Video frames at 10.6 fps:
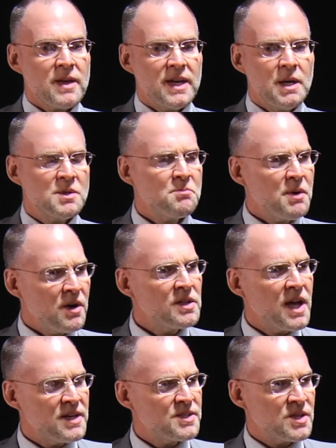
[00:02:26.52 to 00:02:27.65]
He was
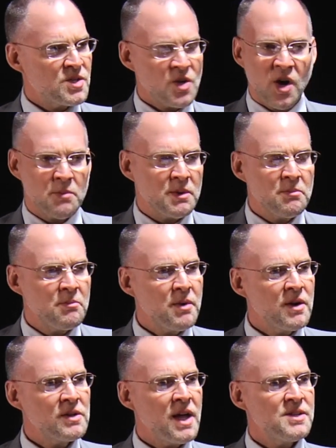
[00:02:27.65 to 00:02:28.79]
paralyzed in his arm. He'd been
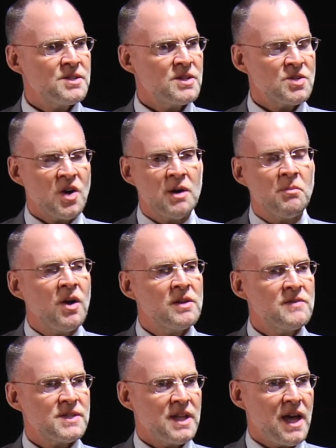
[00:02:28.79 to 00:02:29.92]
paralyzed in his arm all
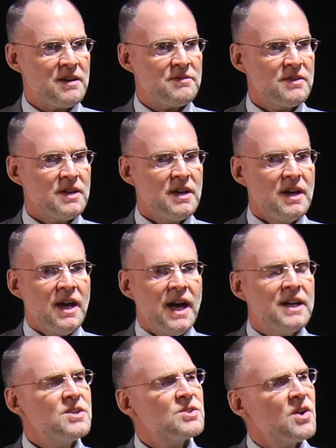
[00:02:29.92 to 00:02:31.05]
of his life.
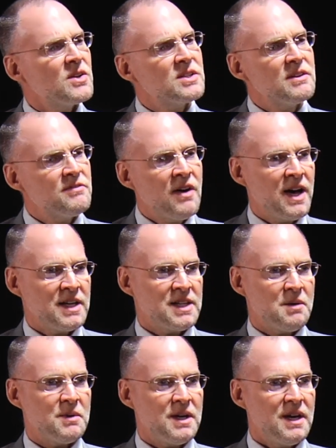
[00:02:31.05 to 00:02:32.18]
And he started defying
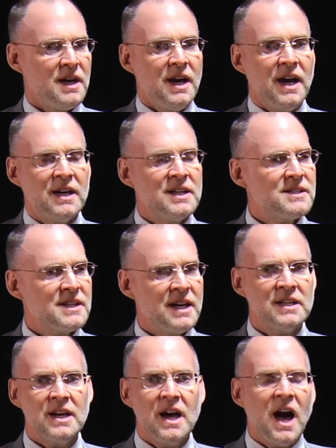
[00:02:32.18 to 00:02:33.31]
them. And he
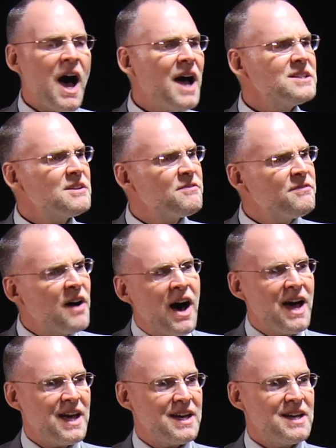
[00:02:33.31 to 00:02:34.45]
said, I
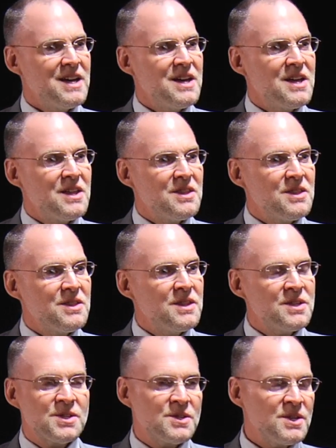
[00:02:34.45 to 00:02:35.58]
defy
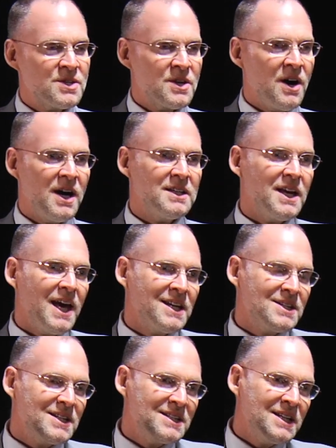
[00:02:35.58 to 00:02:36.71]
this, this god. And
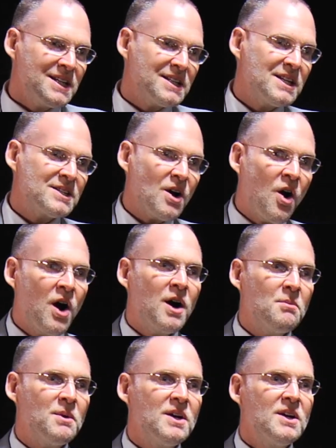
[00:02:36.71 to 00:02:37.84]
as he did it, his
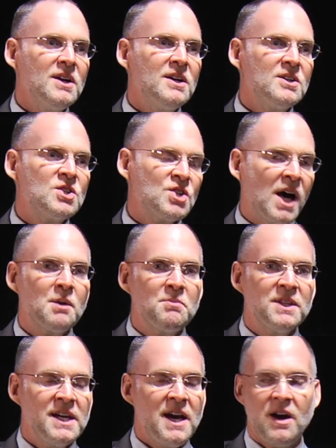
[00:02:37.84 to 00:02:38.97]
arm shot up
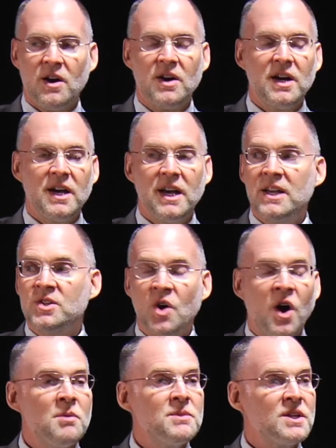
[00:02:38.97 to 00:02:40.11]
in the air, his
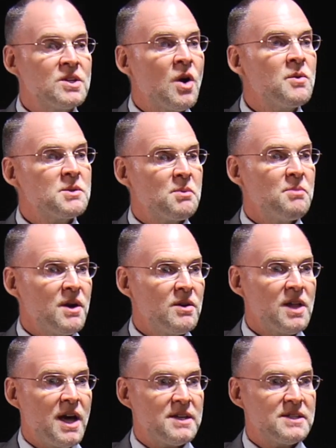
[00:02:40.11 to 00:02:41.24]
arm that had always been
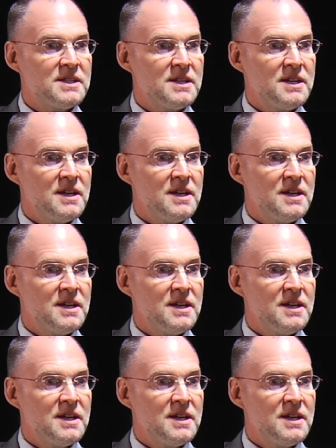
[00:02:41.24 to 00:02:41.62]
paralyzed.